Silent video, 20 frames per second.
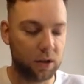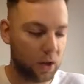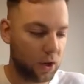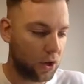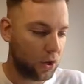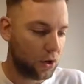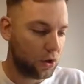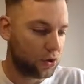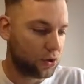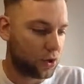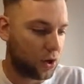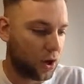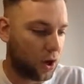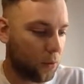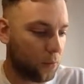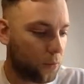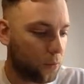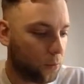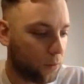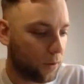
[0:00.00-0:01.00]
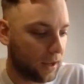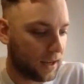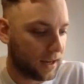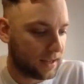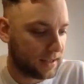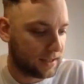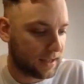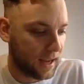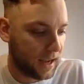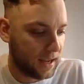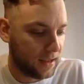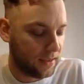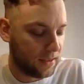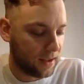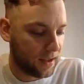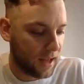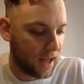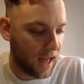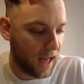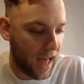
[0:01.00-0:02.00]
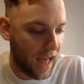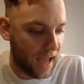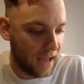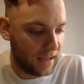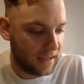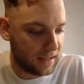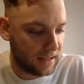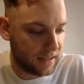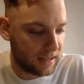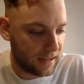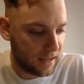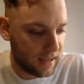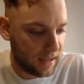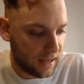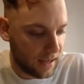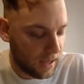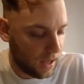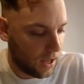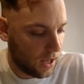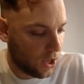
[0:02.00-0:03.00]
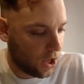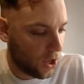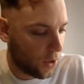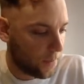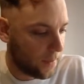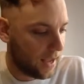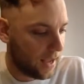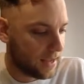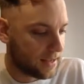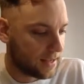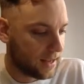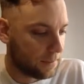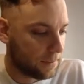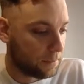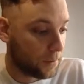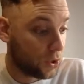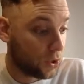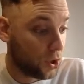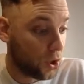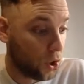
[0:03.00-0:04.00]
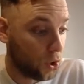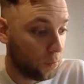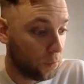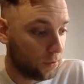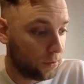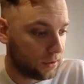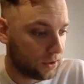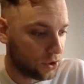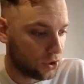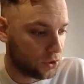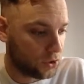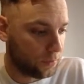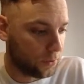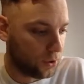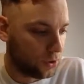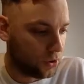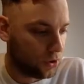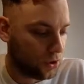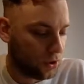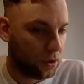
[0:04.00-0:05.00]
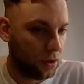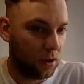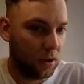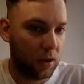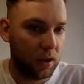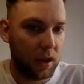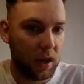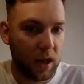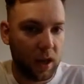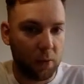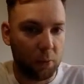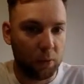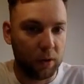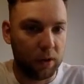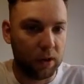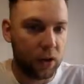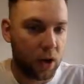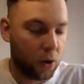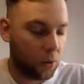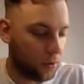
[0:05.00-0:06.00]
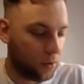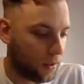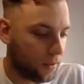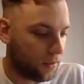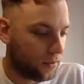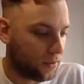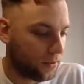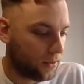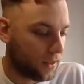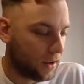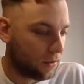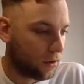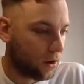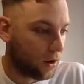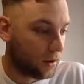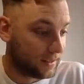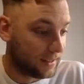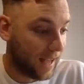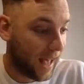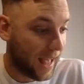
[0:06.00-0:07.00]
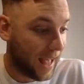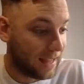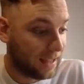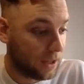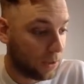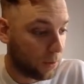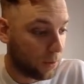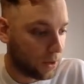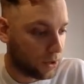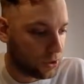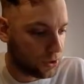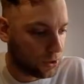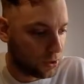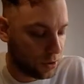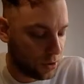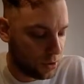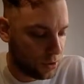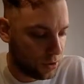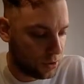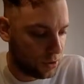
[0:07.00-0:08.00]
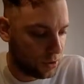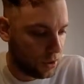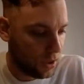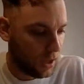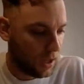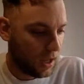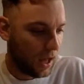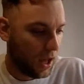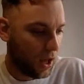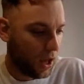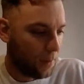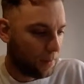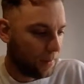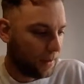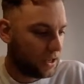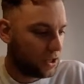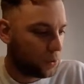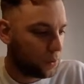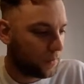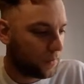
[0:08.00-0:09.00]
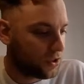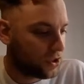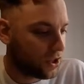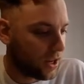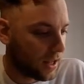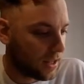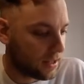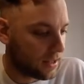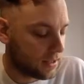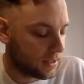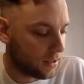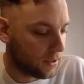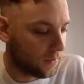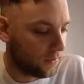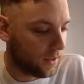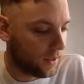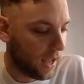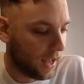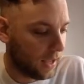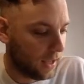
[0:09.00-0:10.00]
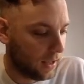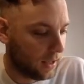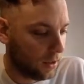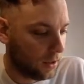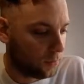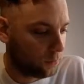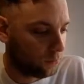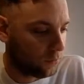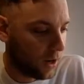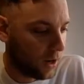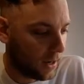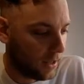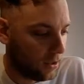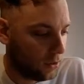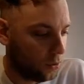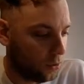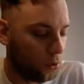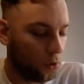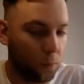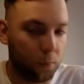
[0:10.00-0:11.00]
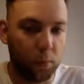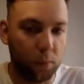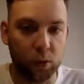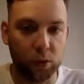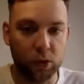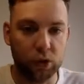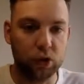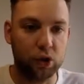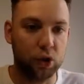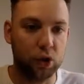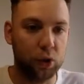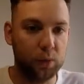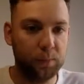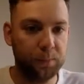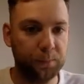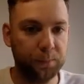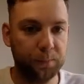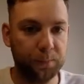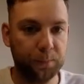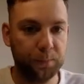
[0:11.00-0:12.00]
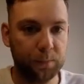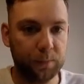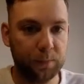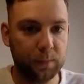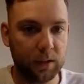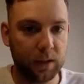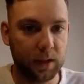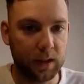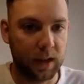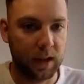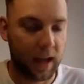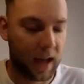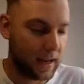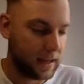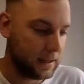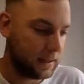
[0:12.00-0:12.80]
So we're going to say that x is a binomial distribution. We know that there are 10 questions, each with a chance of getting right 0.2. Okay.